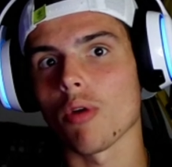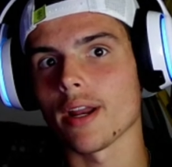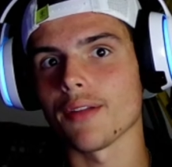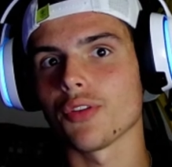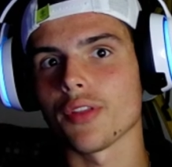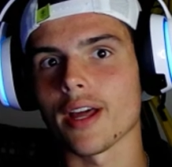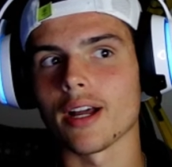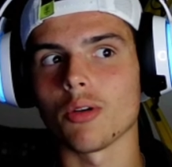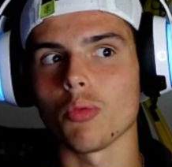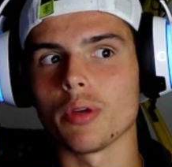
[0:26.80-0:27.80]
right after
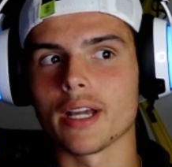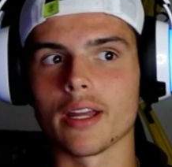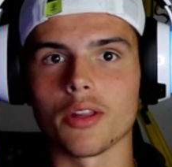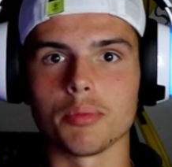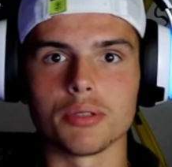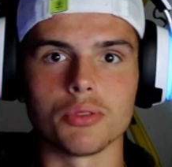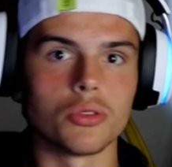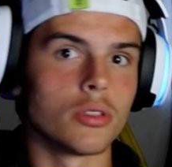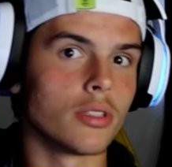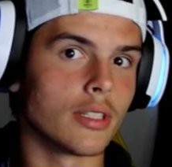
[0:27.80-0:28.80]
that, we got another beast
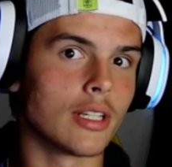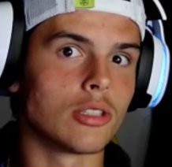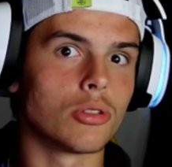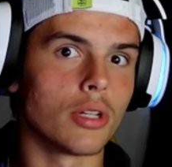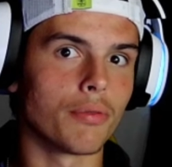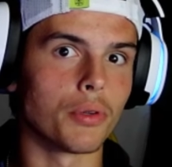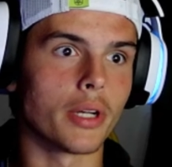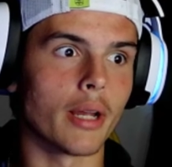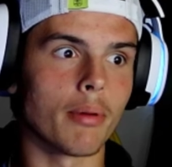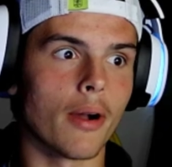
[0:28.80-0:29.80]
fruit. The Kitsune
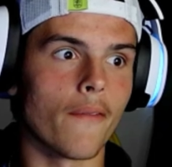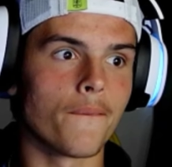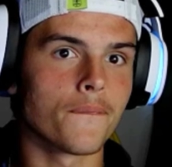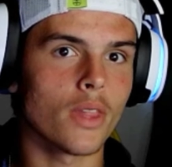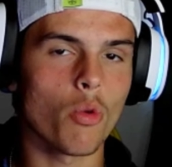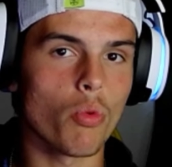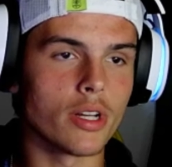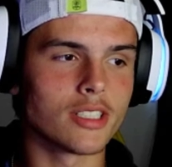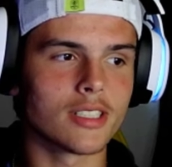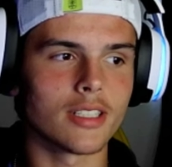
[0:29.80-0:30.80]
fruit came out,
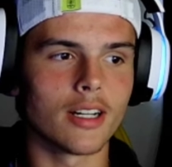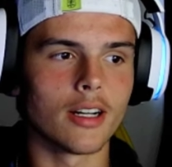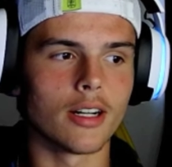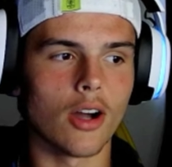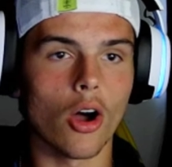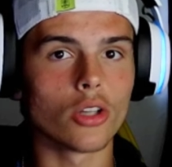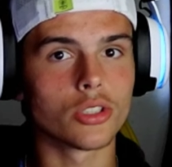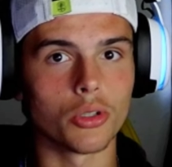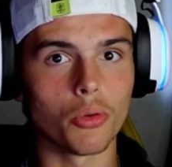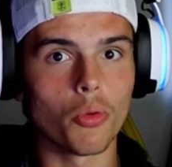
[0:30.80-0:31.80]
which uh,
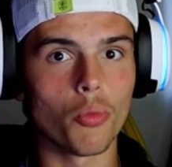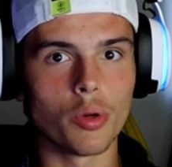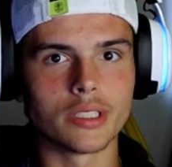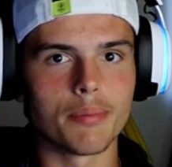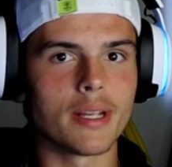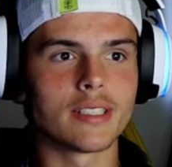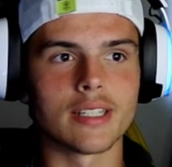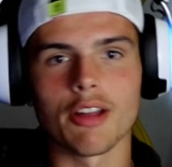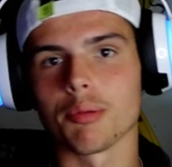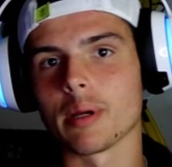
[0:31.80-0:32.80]
also was
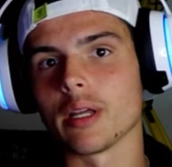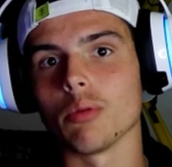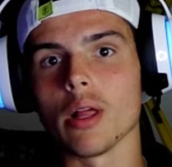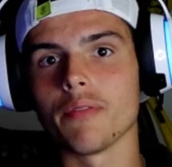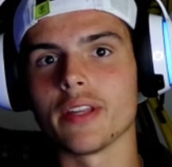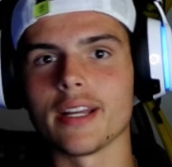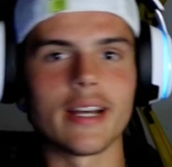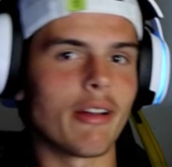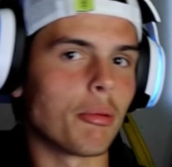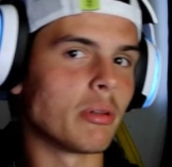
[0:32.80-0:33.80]
amazing. Everybody loved
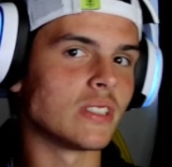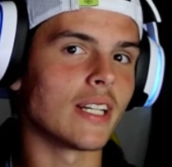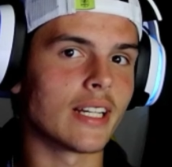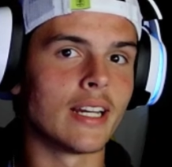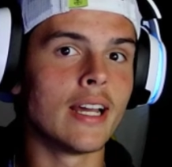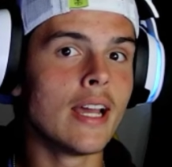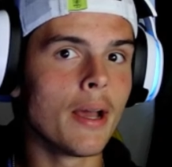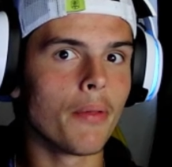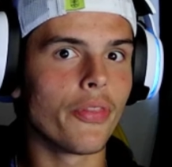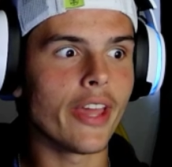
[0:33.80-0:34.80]
it, and everybody's like in it.
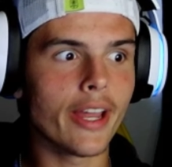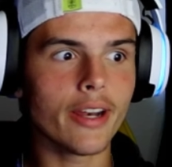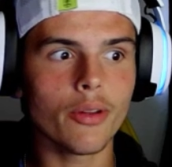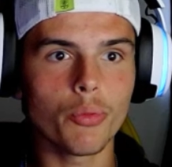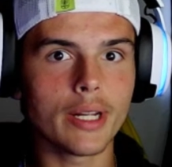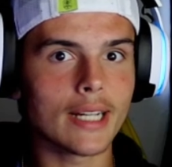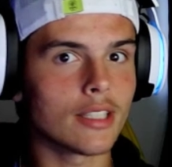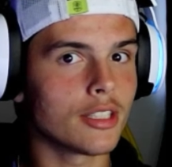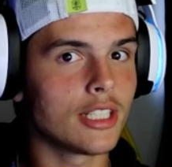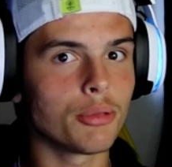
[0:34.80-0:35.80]
Then we
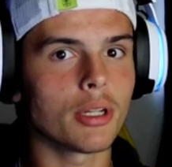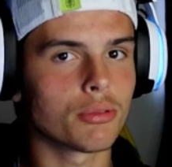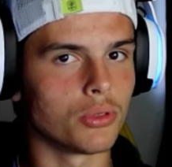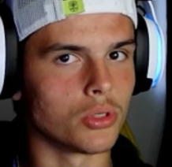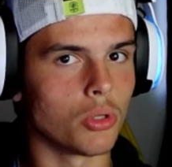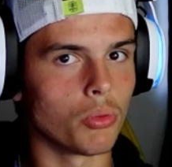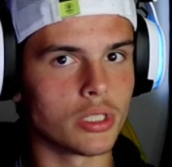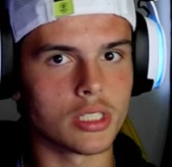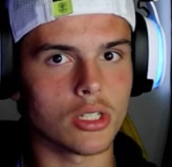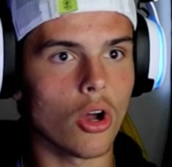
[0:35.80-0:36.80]
got the T Rex fruit,
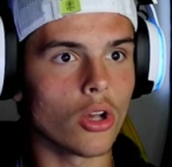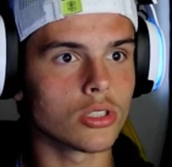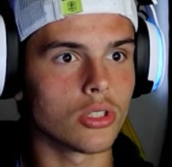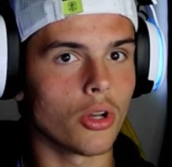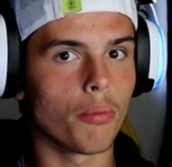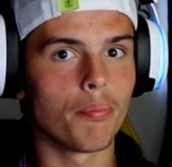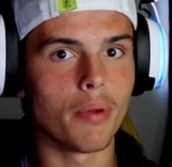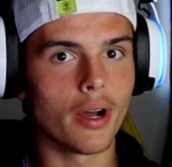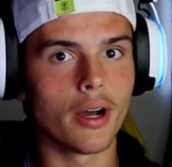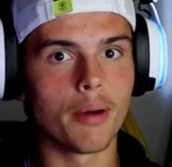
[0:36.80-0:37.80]
which is
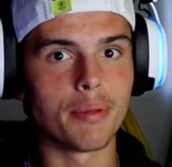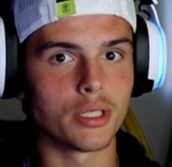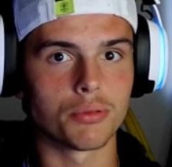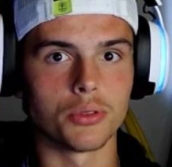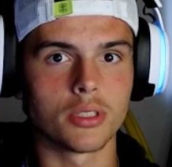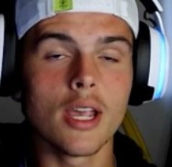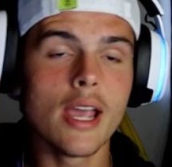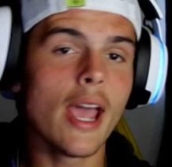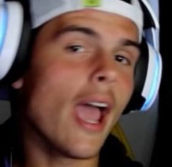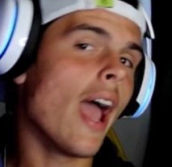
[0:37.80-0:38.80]
also a uh, fruit.
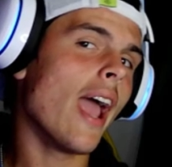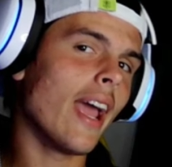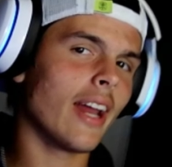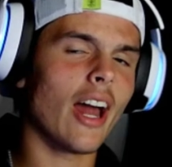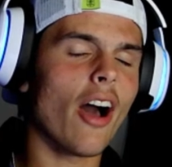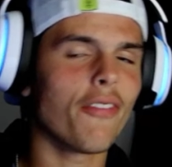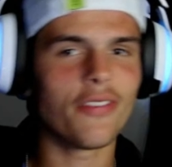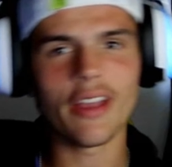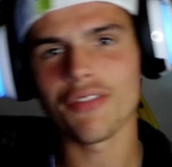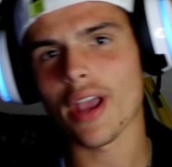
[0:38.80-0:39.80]
And
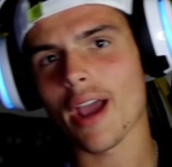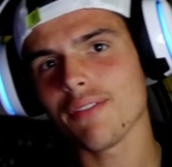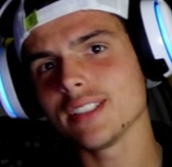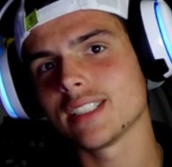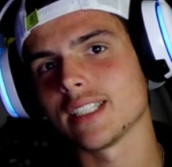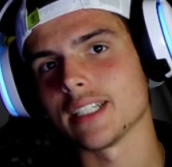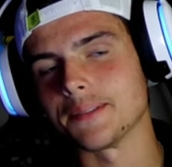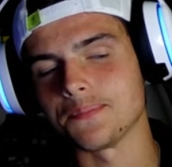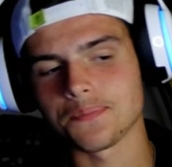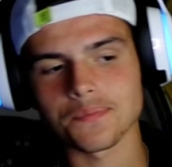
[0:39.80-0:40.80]
if you haven't
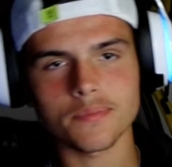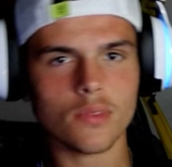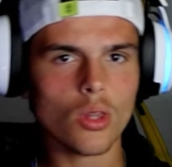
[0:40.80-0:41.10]
seen